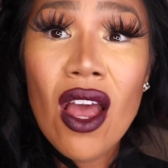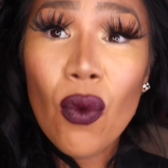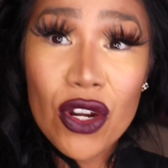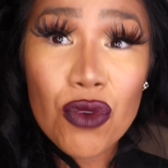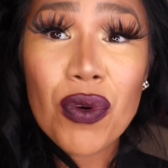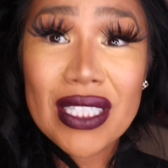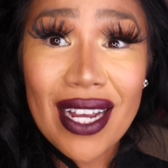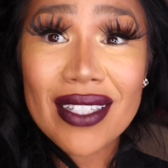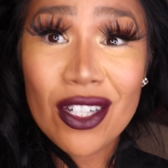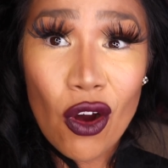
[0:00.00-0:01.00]
When you
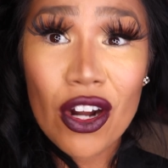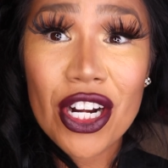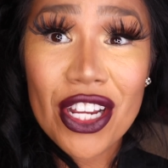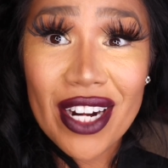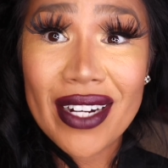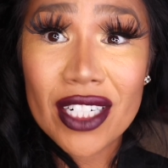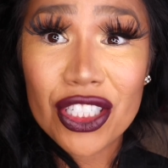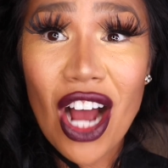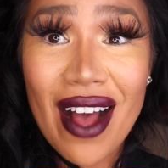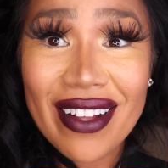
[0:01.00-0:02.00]
protect and honor your inner
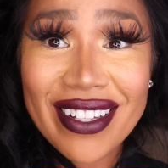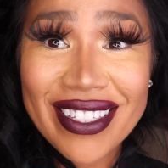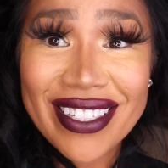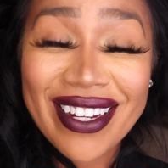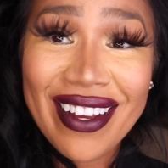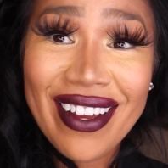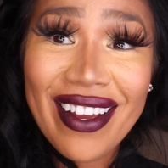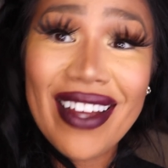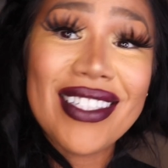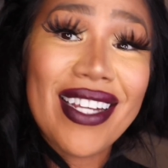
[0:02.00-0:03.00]
child
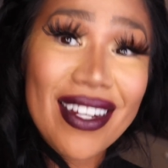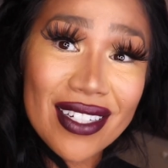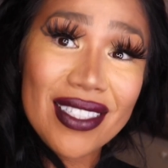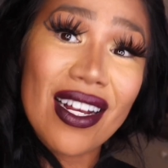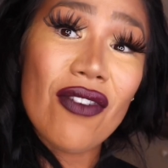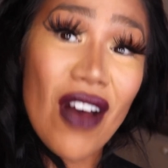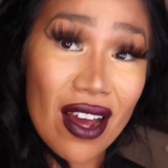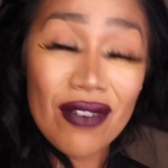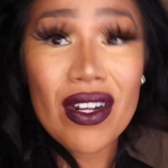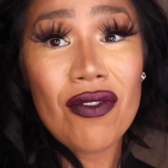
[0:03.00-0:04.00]
and take yourself
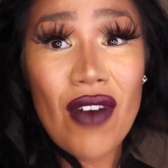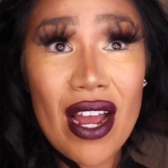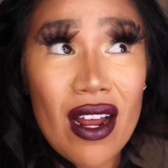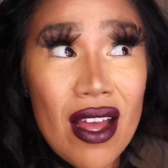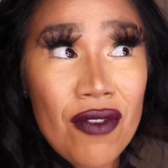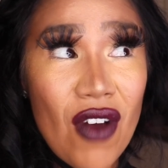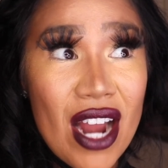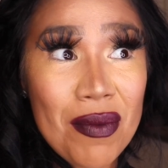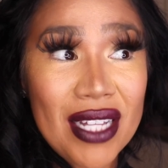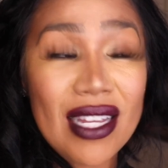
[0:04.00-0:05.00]
out of an
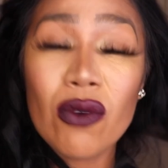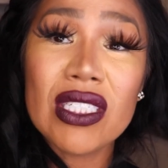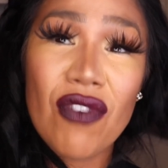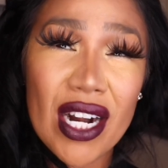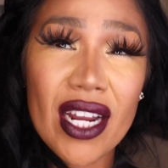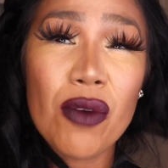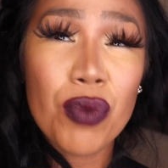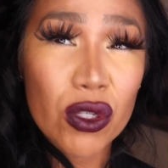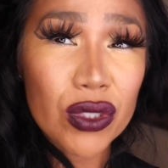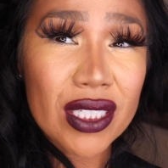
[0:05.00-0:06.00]
environment that was very
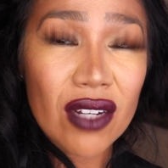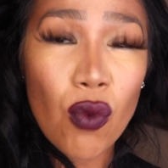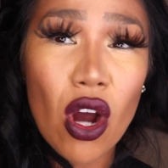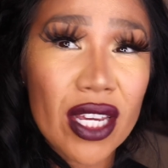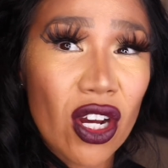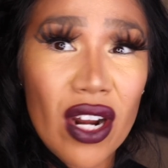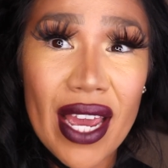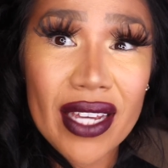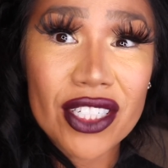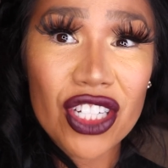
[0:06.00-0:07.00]
abusive, walking on
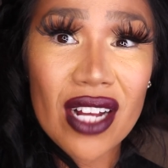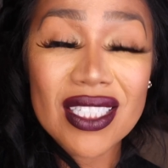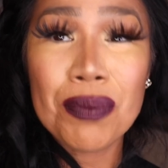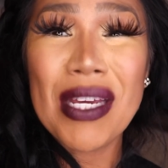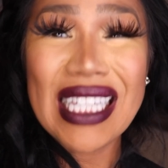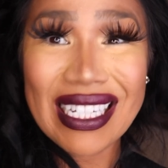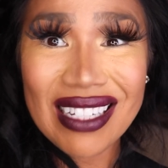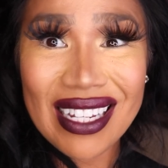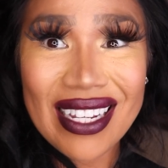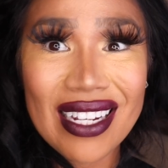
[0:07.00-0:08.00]
eggshells,
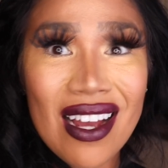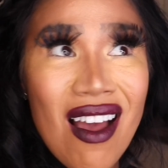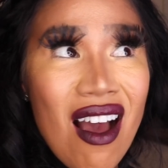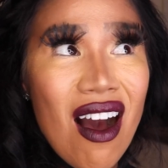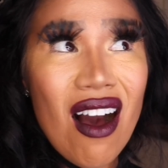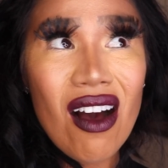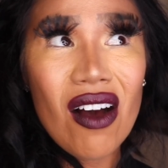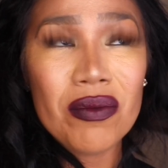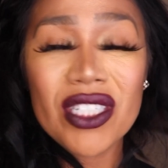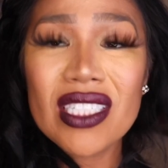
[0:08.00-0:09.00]
belittling,
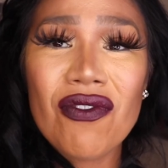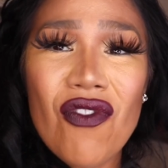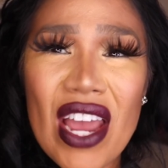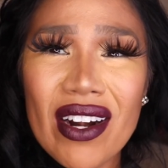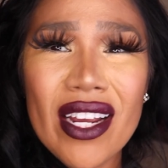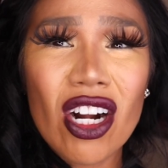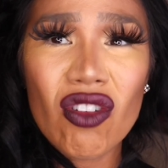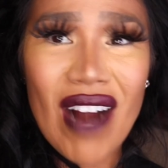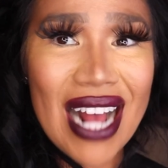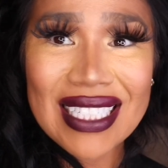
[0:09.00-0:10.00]
just very
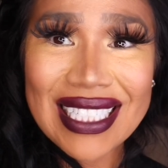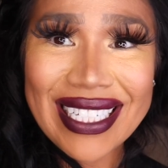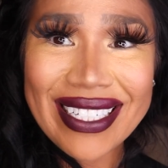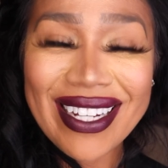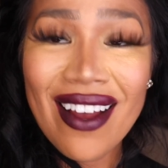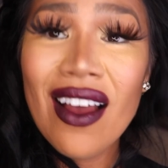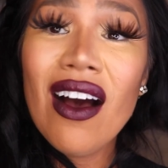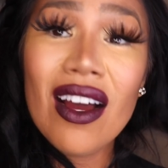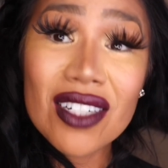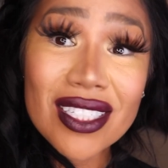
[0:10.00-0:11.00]
harassy,
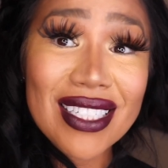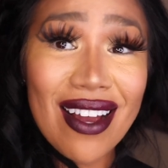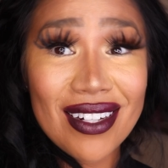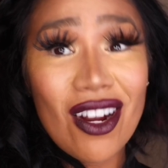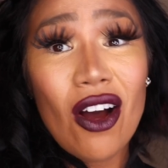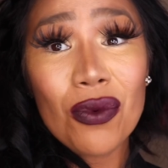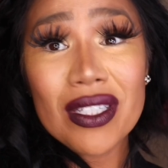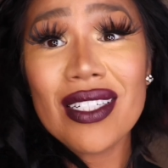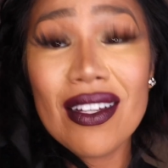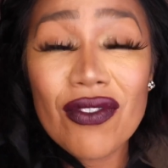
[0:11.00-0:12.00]
understand God will
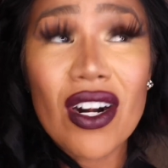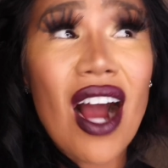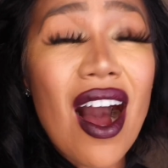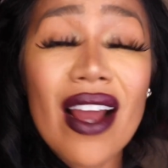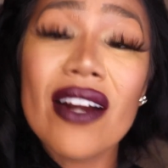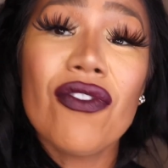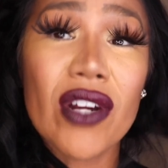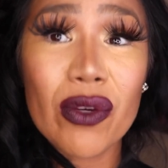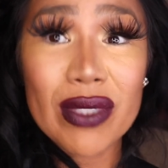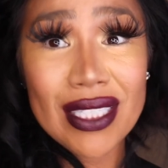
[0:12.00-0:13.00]
deliver a higher
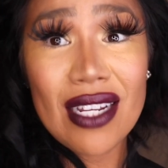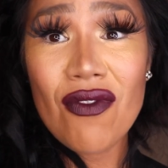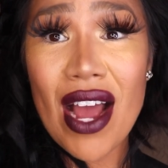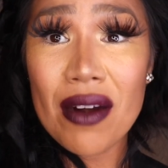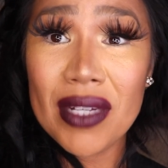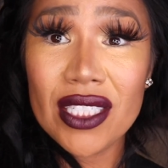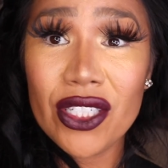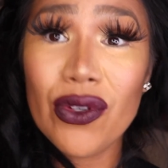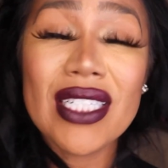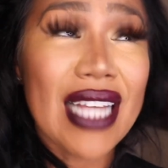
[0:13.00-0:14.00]
frequency environment to
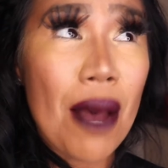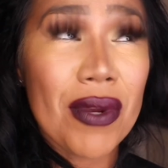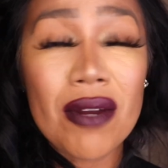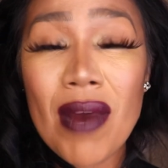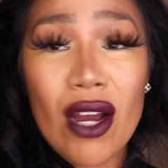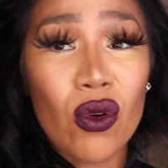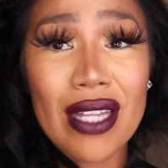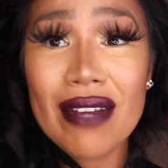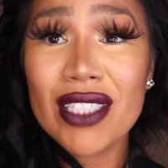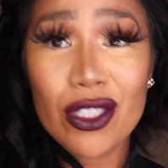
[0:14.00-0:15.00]
you. It's happened in my own
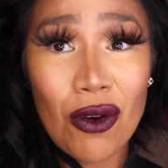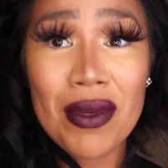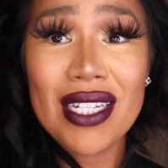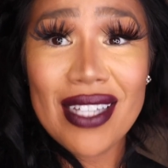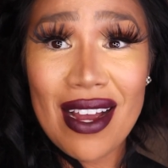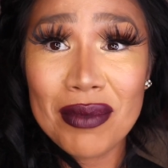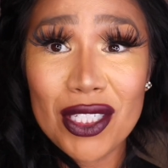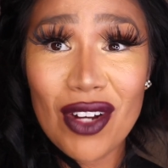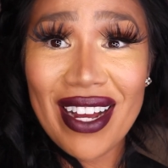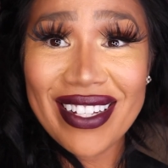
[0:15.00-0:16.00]
life so many times,
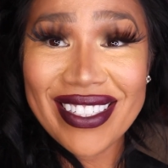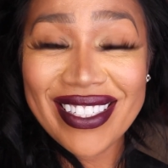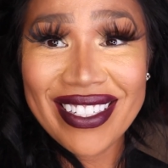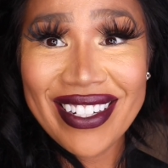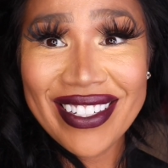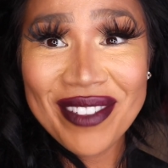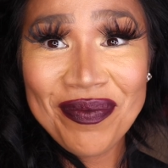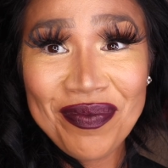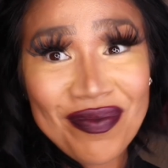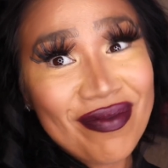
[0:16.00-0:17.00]
you guys.
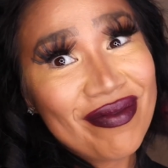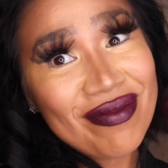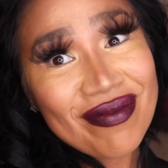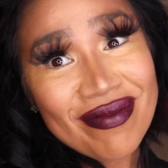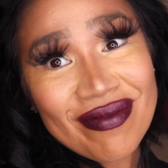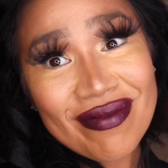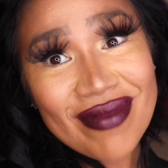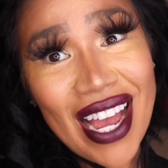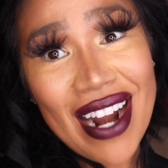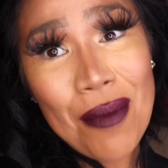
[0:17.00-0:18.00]

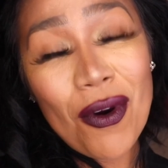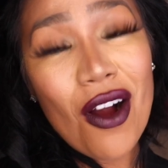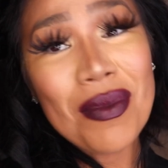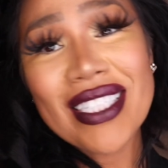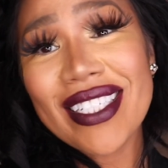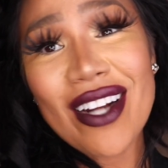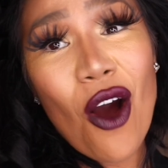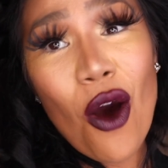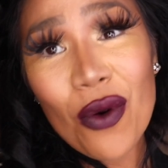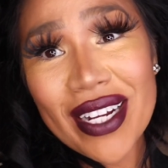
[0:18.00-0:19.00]
And I promise it
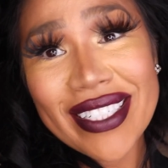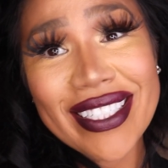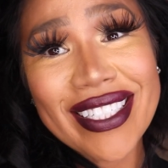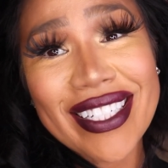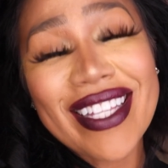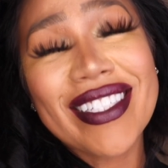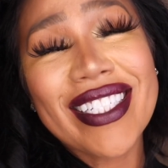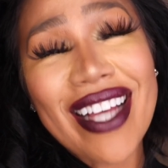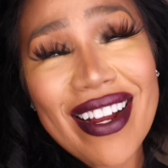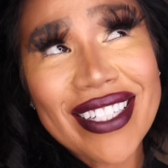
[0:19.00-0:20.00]
always, the
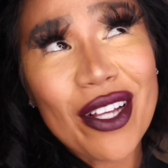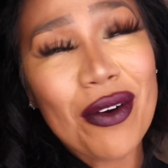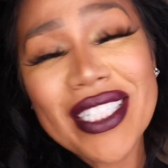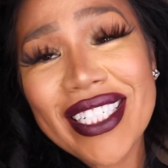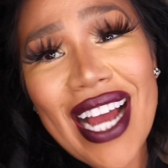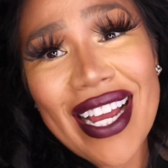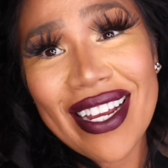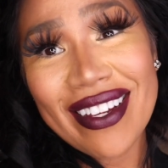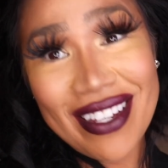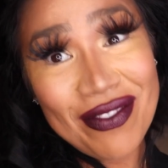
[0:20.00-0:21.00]
sun is always
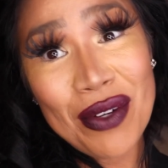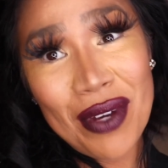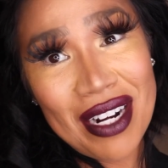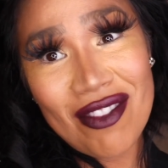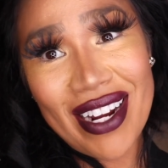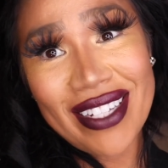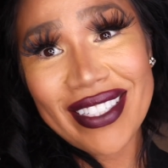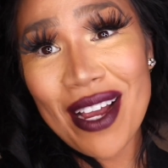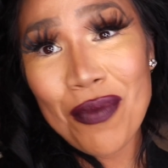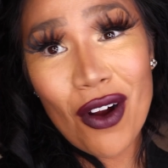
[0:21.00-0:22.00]
shining even when it rains.
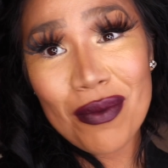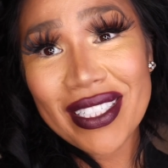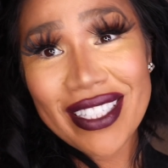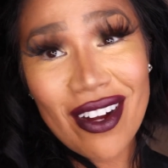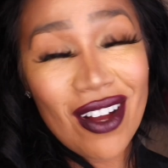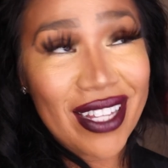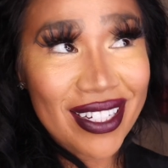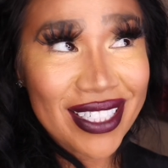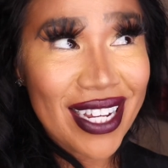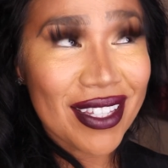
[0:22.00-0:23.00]
I promise to God,
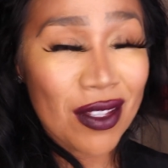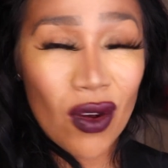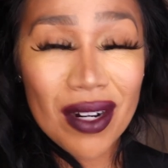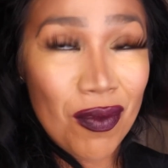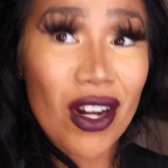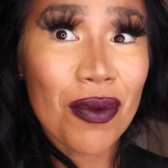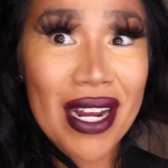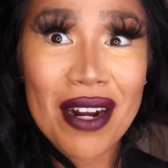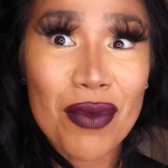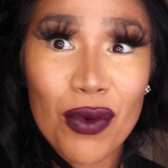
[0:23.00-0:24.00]
that's like one of my
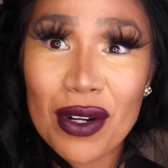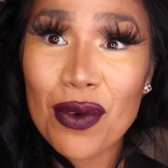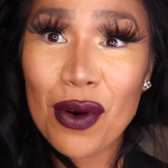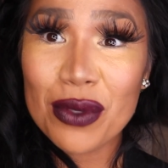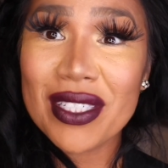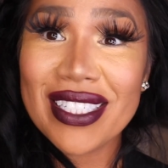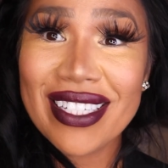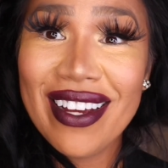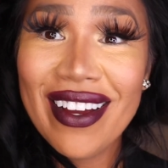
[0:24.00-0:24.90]
number one quotes.